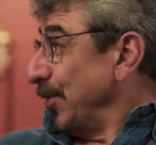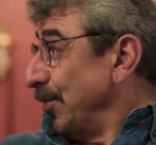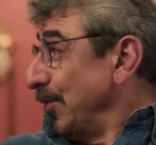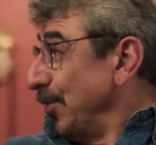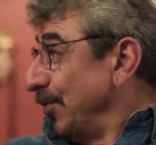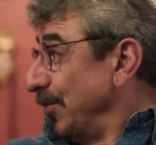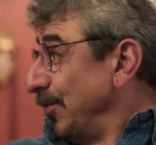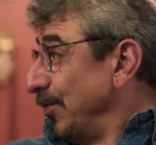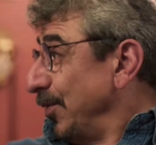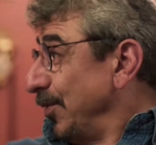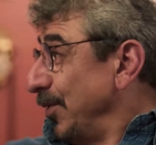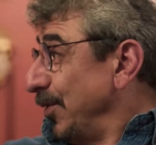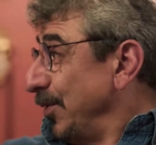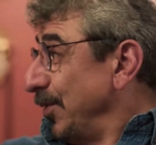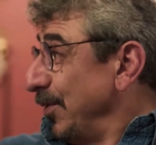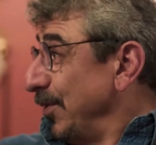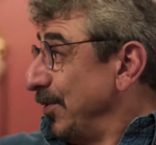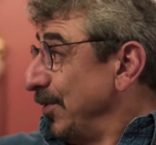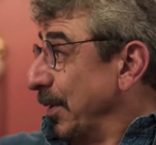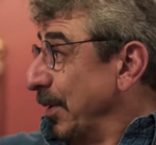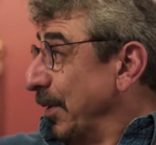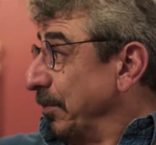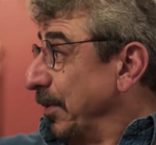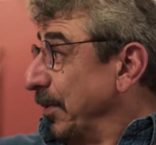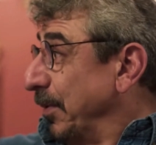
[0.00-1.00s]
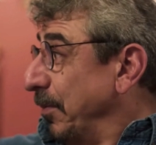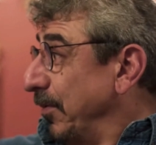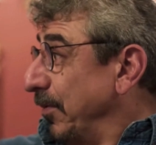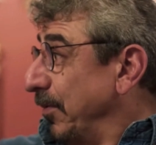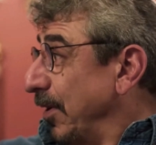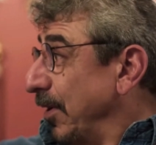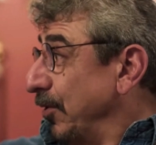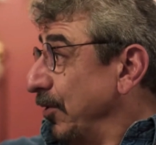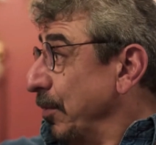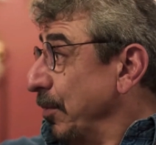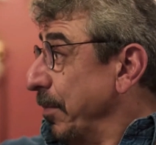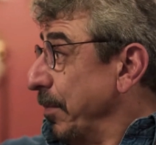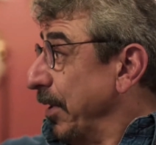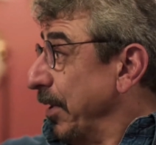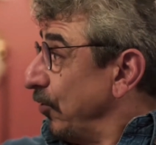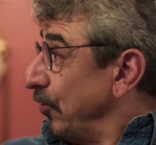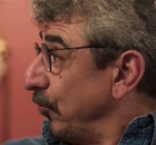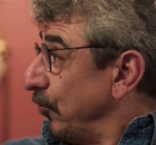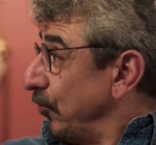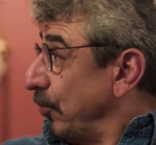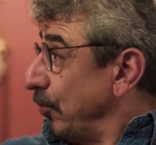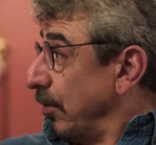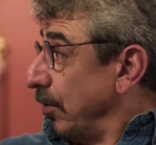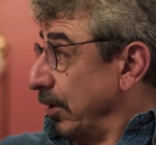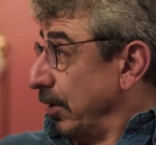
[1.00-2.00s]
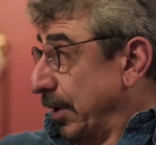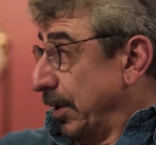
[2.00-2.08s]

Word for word: your symptoms are diminished or